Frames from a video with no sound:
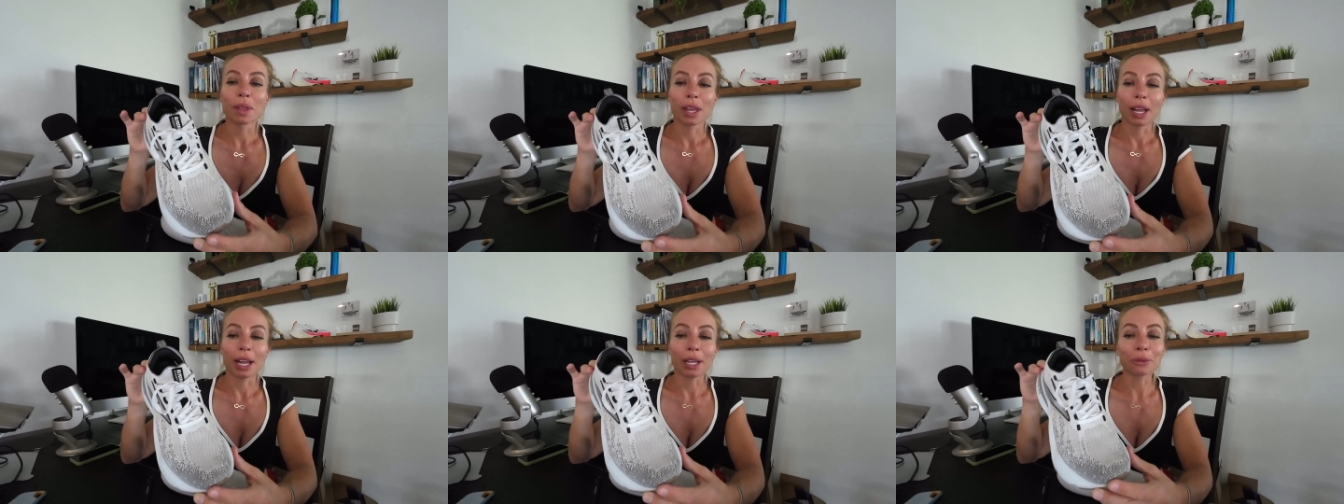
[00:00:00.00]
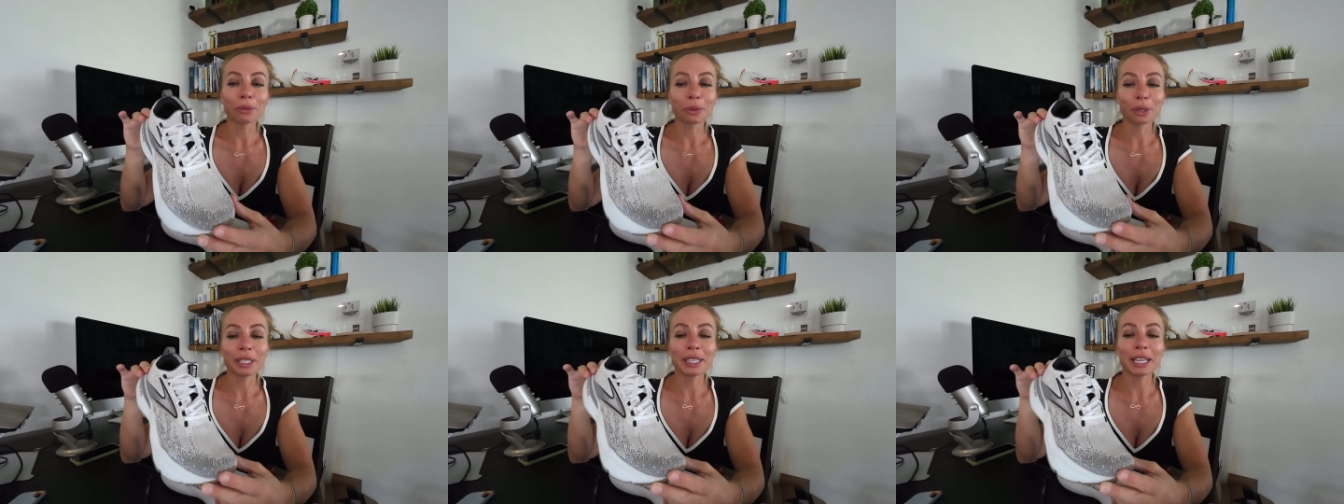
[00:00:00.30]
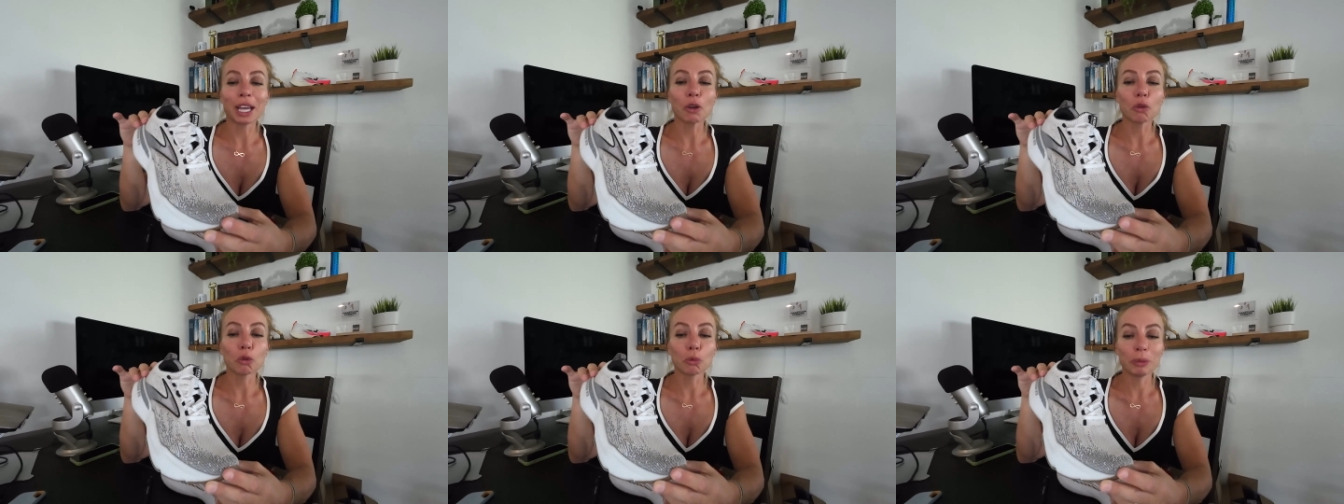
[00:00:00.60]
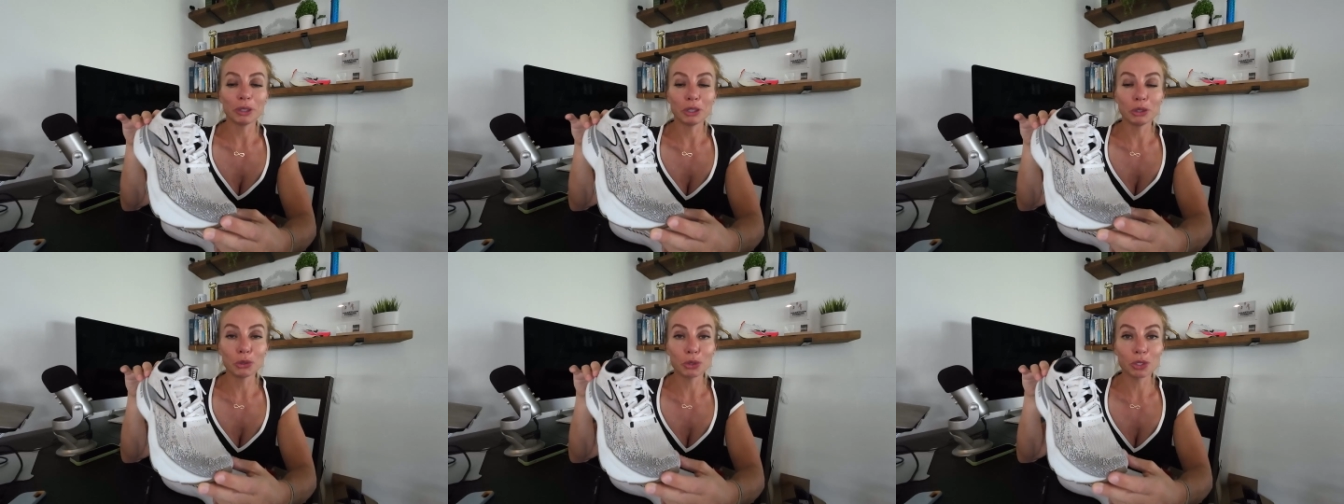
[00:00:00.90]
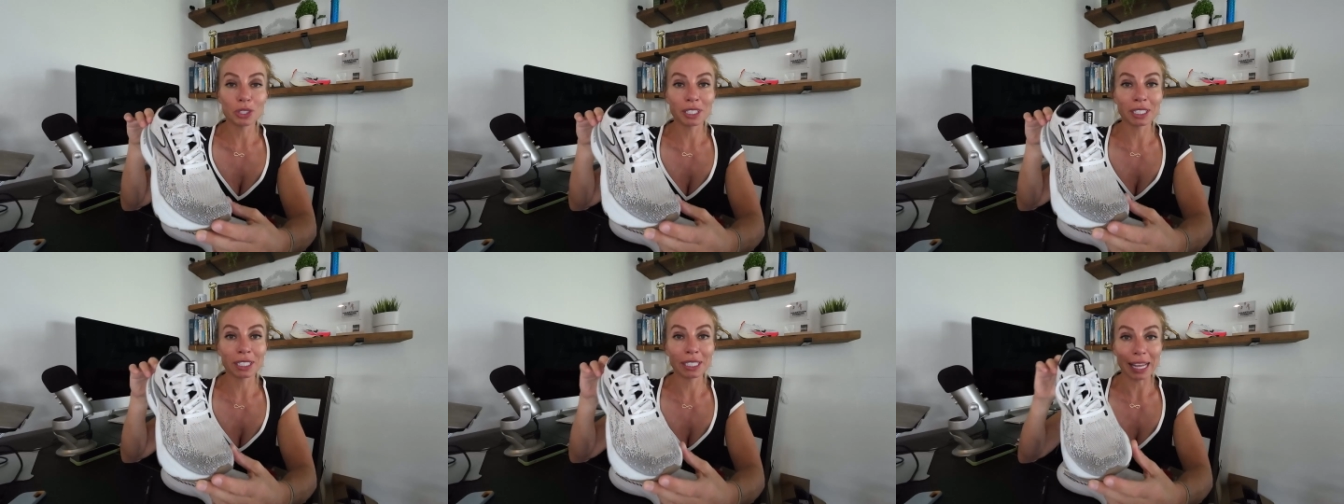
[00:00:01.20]
I don't think I would be
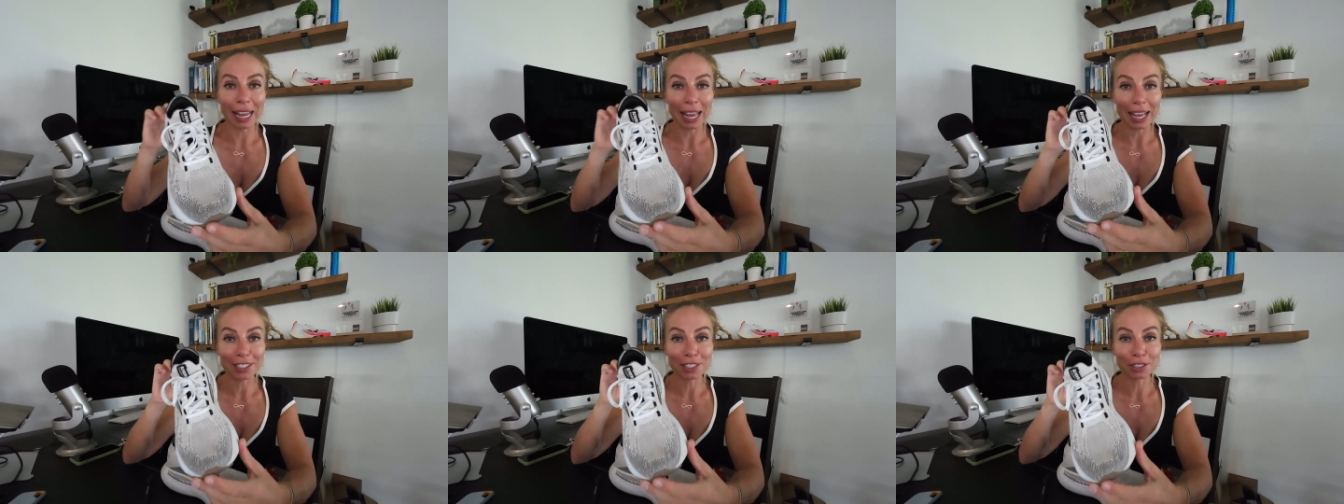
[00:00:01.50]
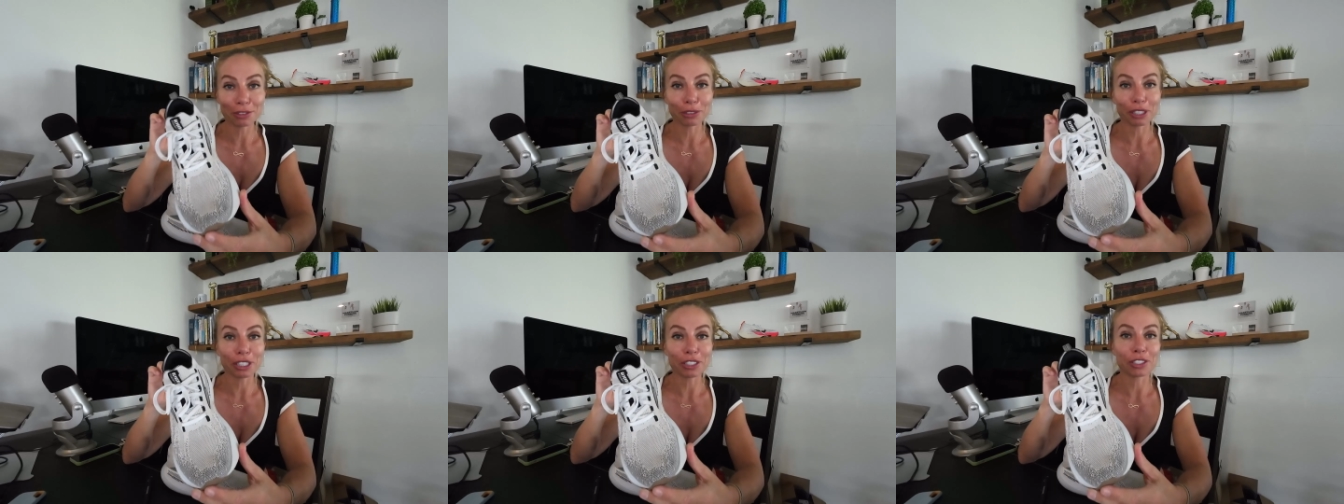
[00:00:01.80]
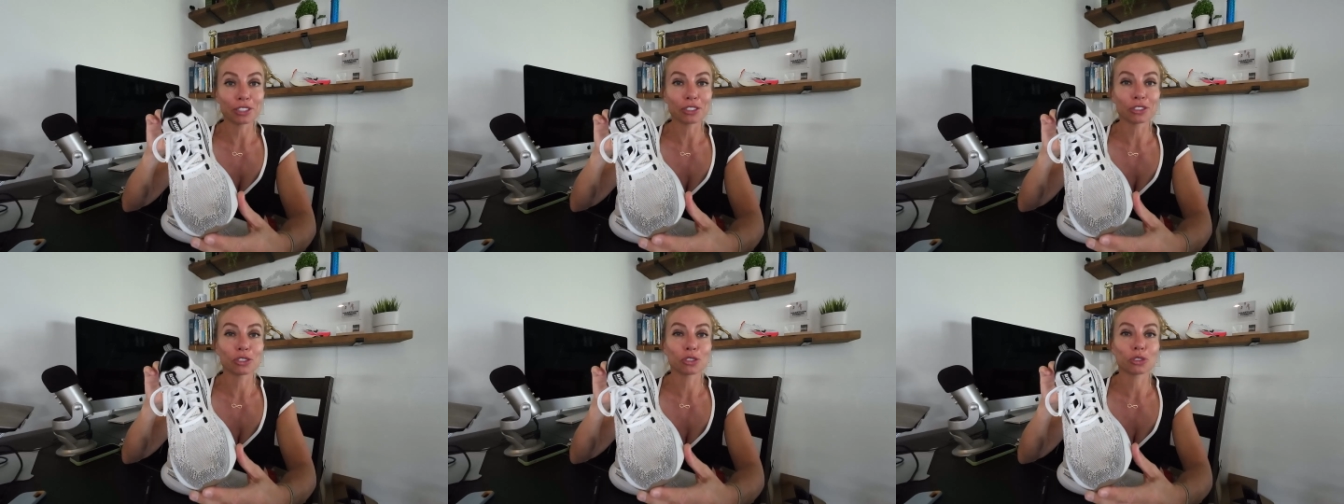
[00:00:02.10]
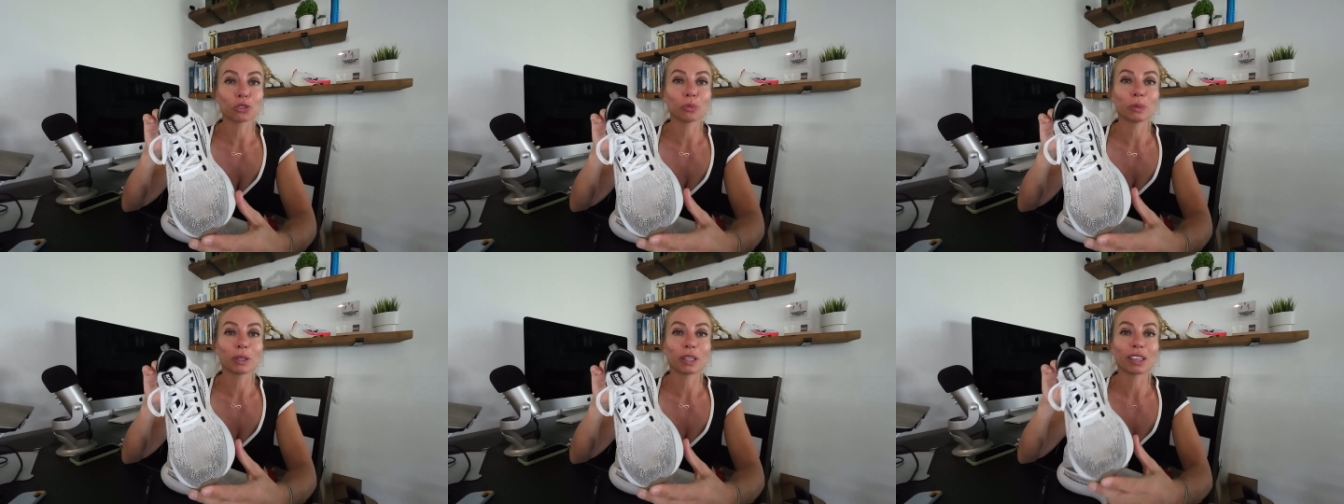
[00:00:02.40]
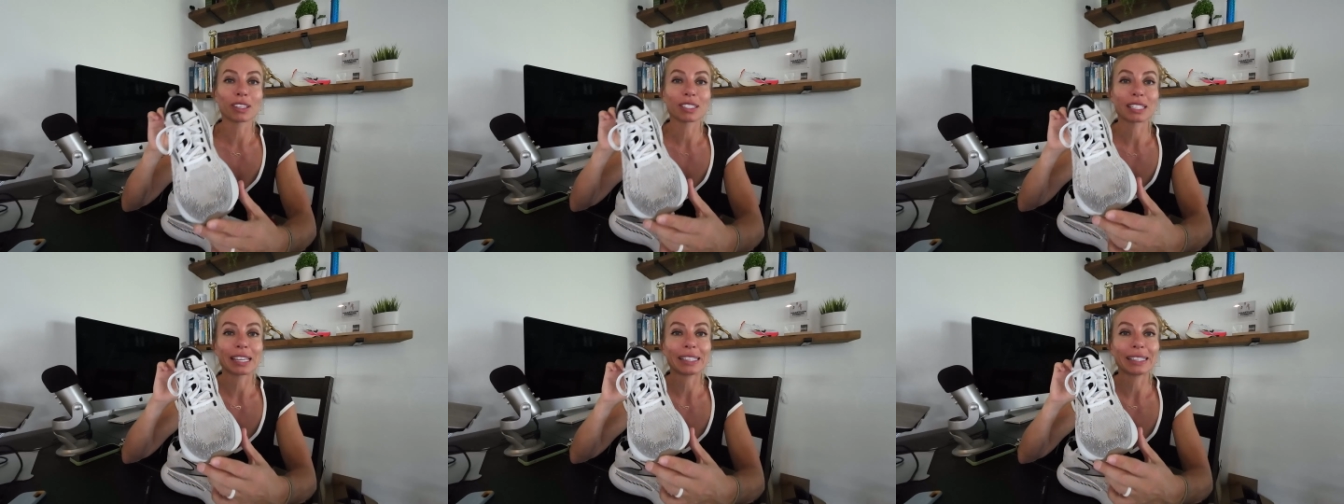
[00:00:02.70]
using it as a racing shoe
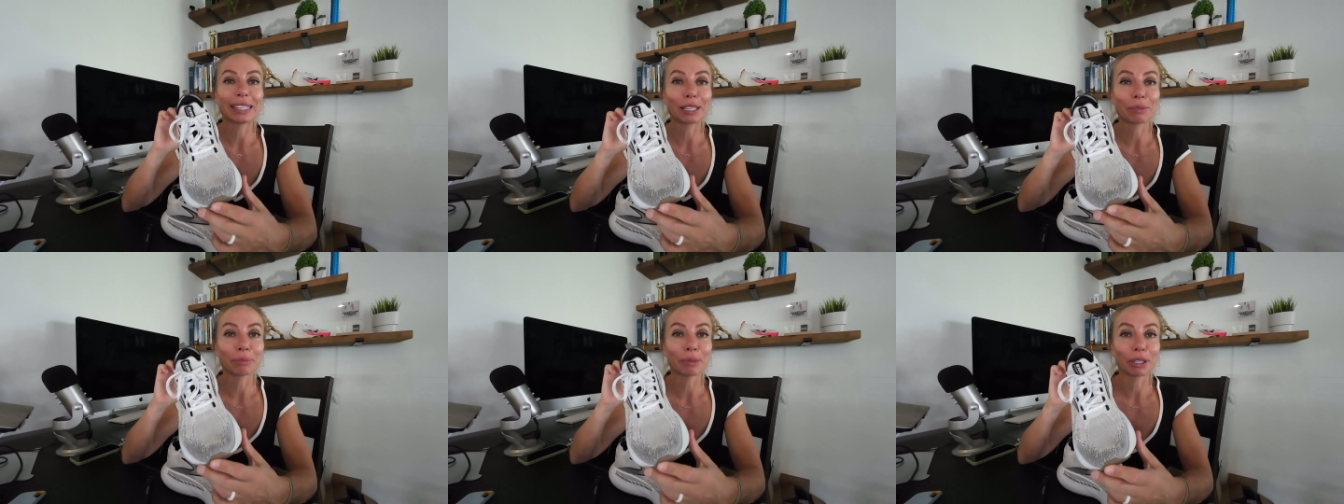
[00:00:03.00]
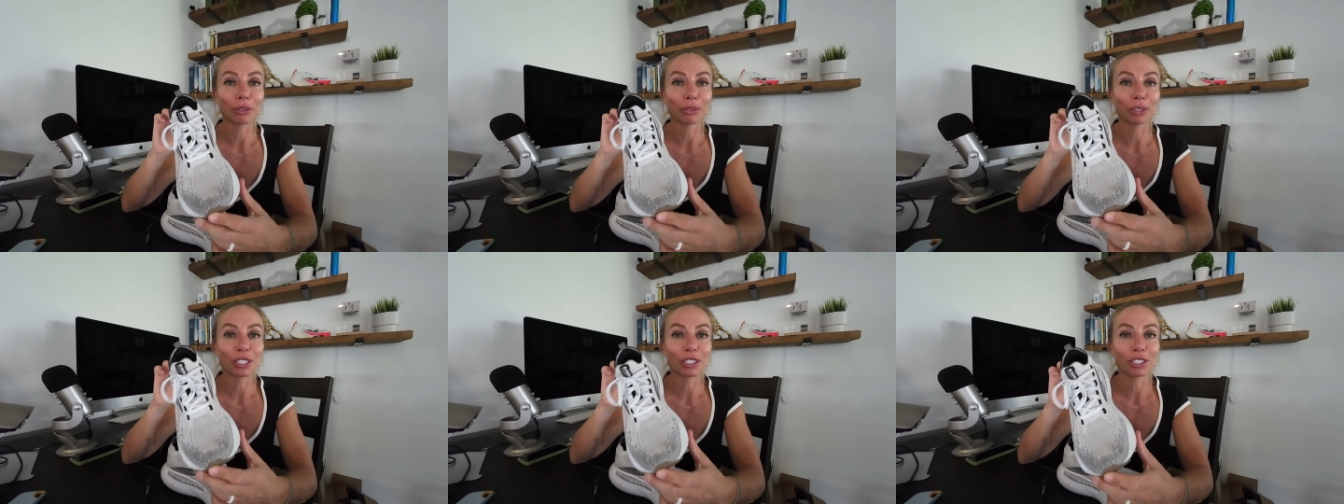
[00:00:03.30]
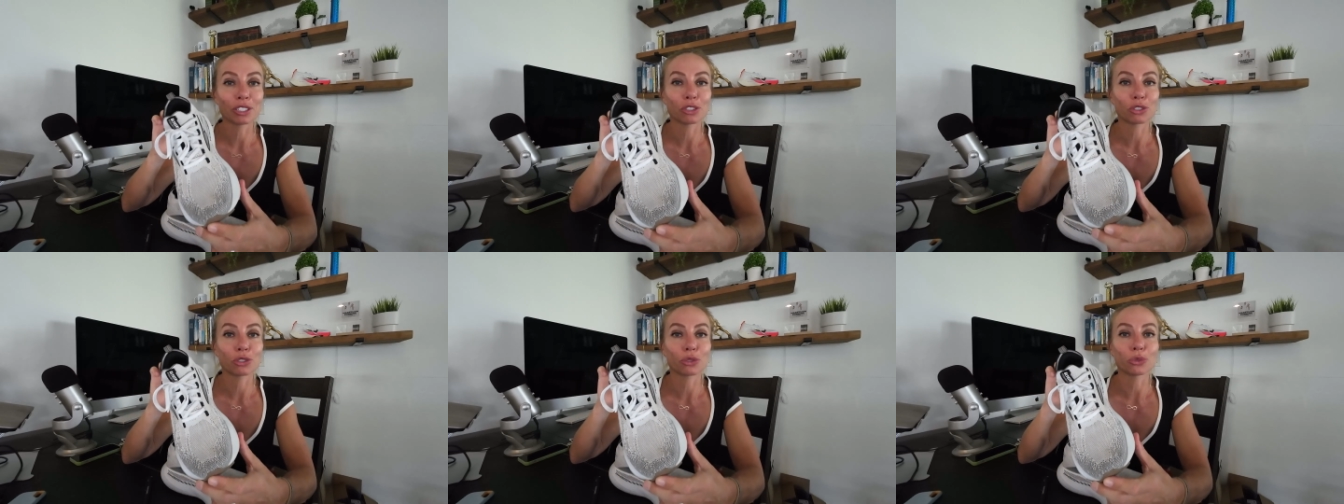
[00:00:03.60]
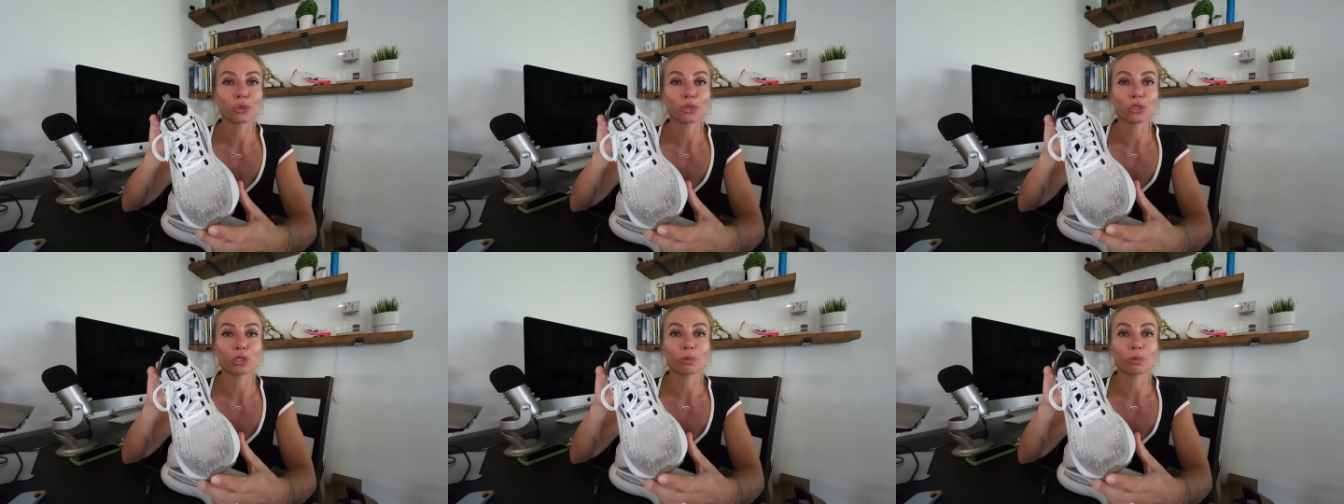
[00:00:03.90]
because I like my racing shoes